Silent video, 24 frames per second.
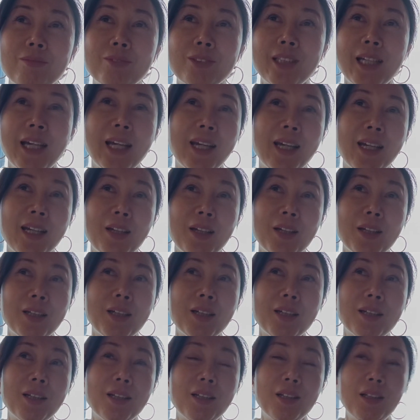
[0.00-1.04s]
day
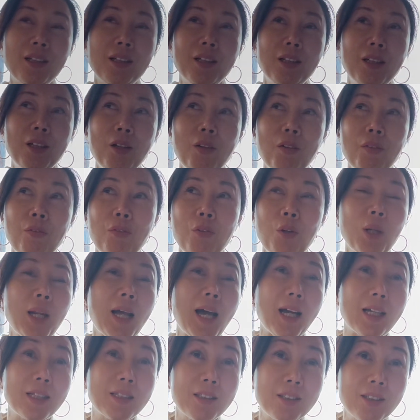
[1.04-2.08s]
for
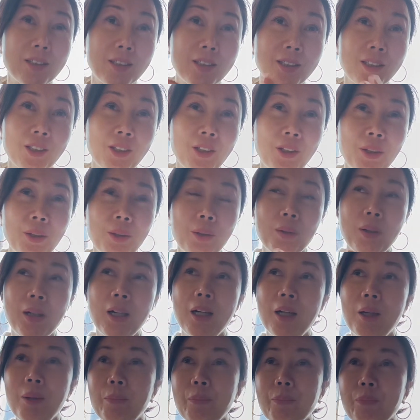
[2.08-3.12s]
last
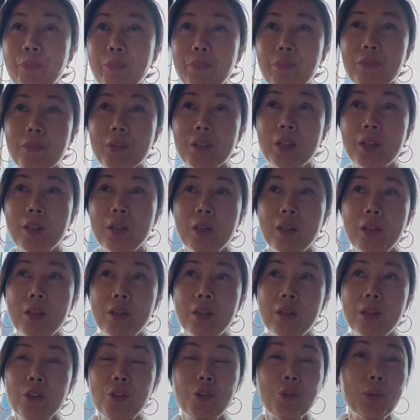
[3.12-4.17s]

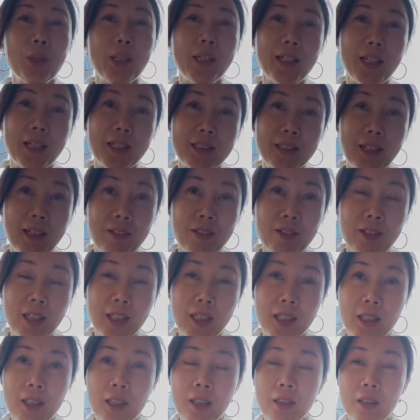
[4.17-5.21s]
3 days, I think.
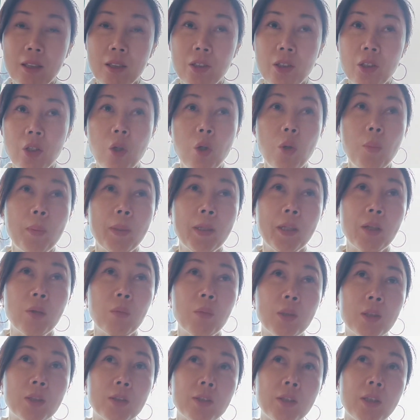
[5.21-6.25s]
The opening
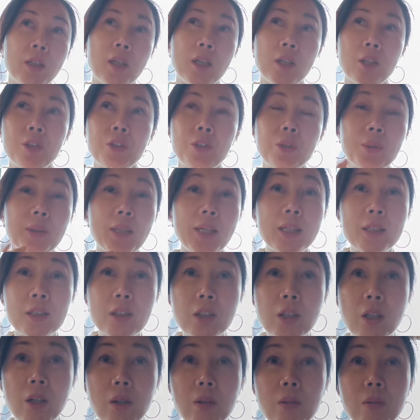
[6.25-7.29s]
was 2 days
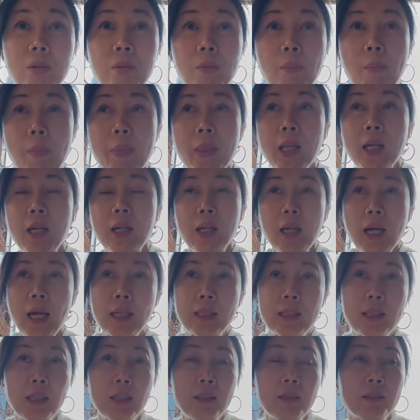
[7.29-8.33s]
ago,
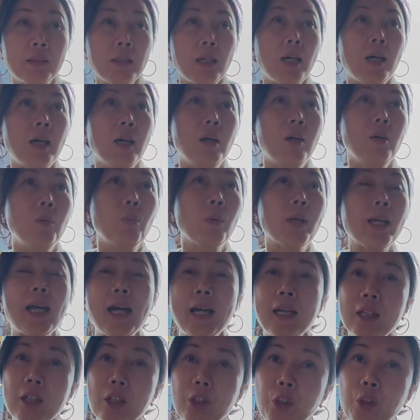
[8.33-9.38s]
and then we
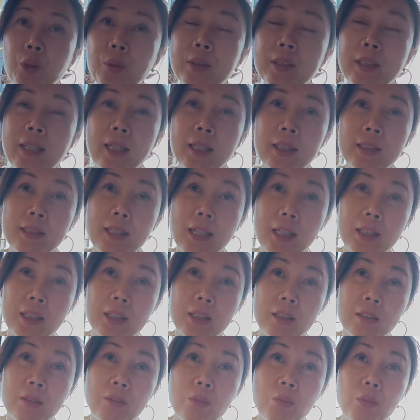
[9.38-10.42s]
had a Q&A
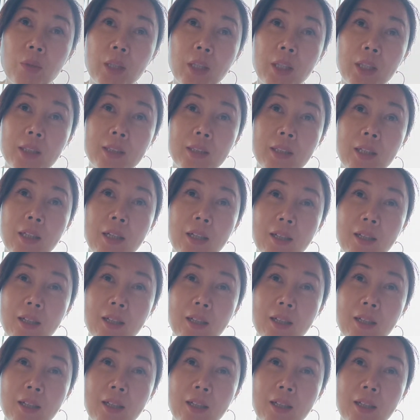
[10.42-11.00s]
section with